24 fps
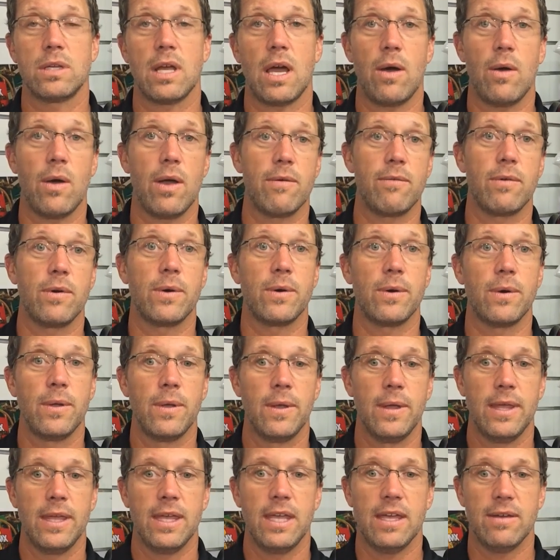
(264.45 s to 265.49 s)
However,
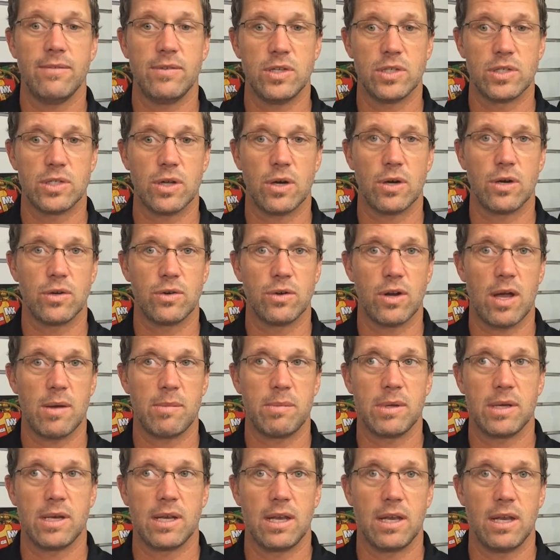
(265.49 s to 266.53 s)
if you start
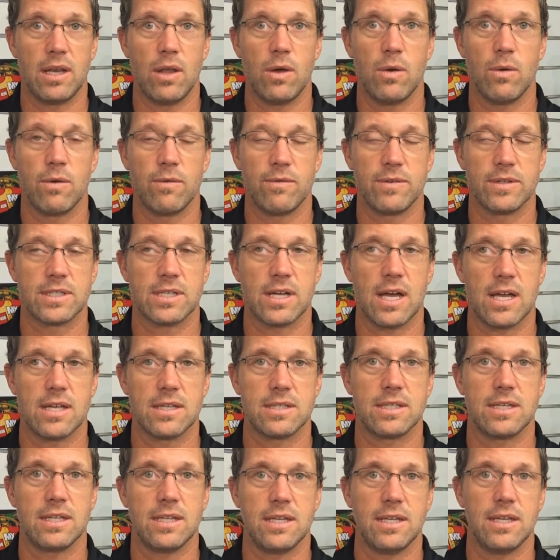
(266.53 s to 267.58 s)
dropping lower
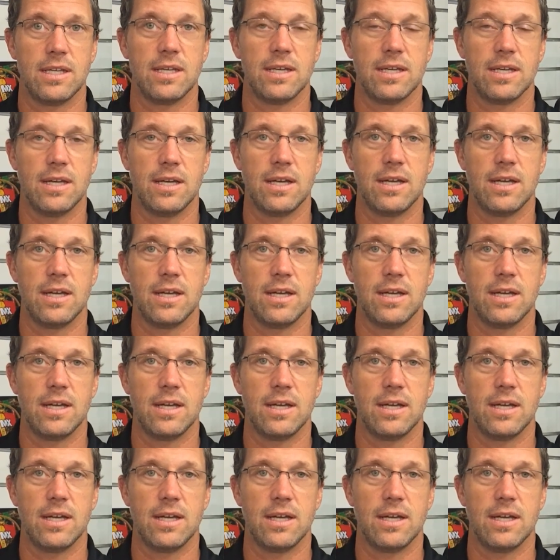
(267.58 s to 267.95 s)
viscosity